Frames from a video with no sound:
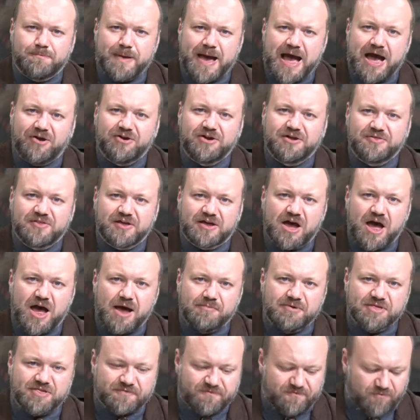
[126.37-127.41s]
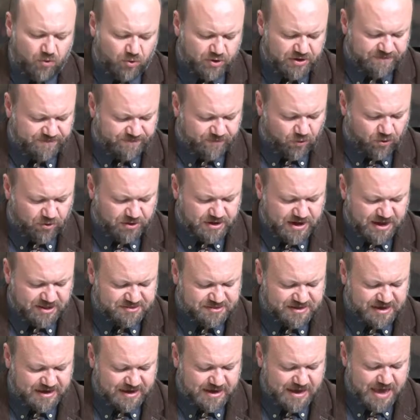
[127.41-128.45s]
pounding the Comets
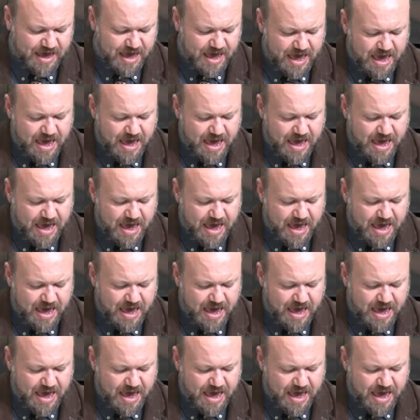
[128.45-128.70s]
44-0.